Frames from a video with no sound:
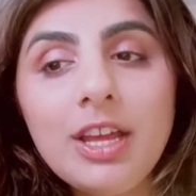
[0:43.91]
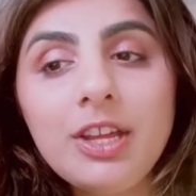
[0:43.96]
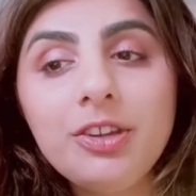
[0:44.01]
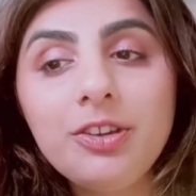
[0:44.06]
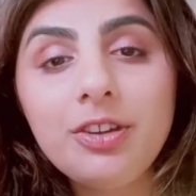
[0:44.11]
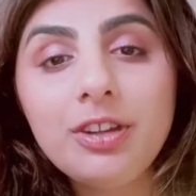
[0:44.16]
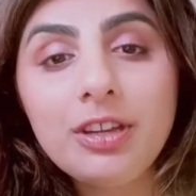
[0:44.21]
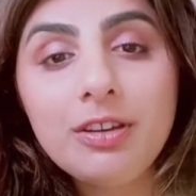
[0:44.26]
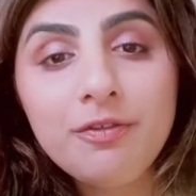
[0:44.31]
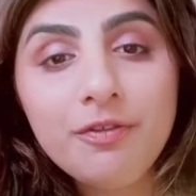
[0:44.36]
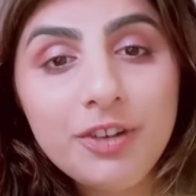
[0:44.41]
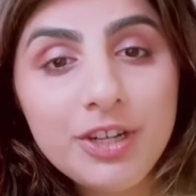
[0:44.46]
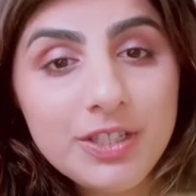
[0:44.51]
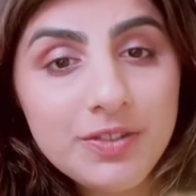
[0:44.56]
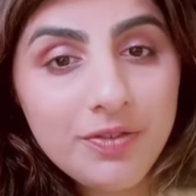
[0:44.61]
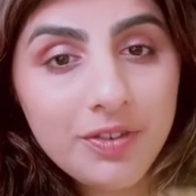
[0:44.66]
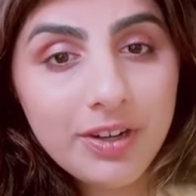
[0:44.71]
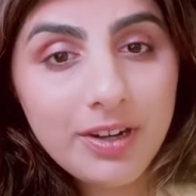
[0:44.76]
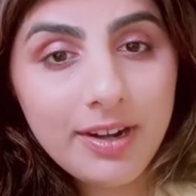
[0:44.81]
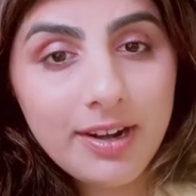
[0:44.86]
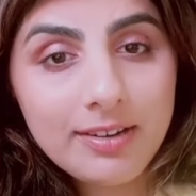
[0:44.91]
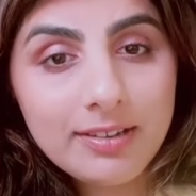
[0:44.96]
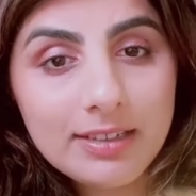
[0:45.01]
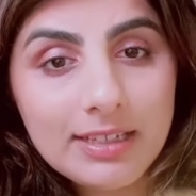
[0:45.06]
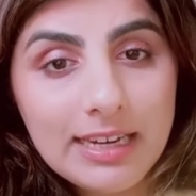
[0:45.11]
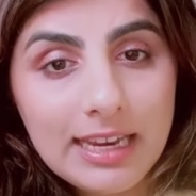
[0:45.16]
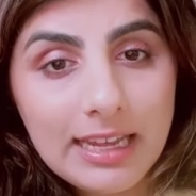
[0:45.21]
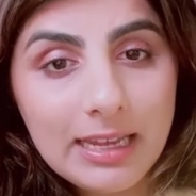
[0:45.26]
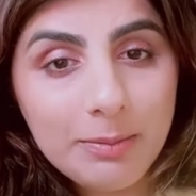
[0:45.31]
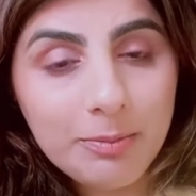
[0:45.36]
you're going to first figure out a
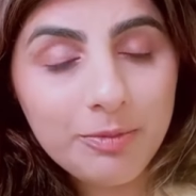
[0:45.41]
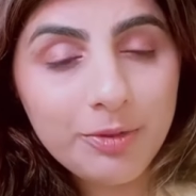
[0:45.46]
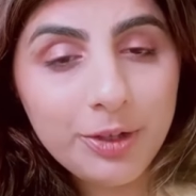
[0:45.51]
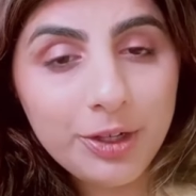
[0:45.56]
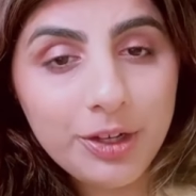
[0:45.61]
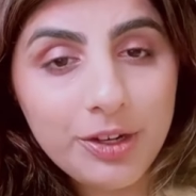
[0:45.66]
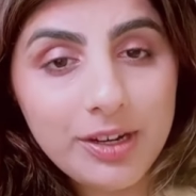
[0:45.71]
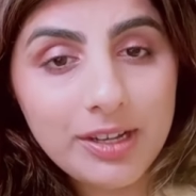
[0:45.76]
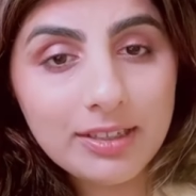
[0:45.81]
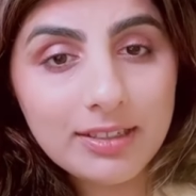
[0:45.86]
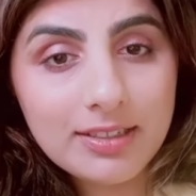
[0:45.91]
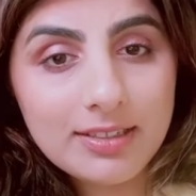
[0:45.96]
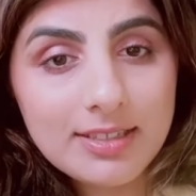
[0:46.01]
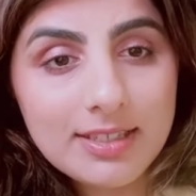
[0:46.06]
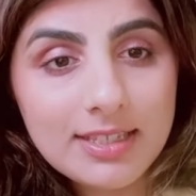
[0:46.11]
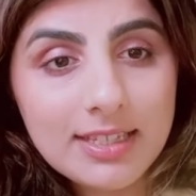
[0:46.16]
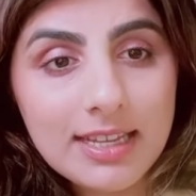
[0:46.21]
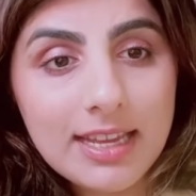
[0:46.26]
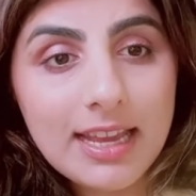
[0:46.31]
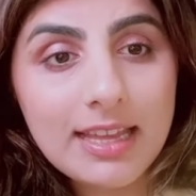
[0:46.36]
name for your LLC,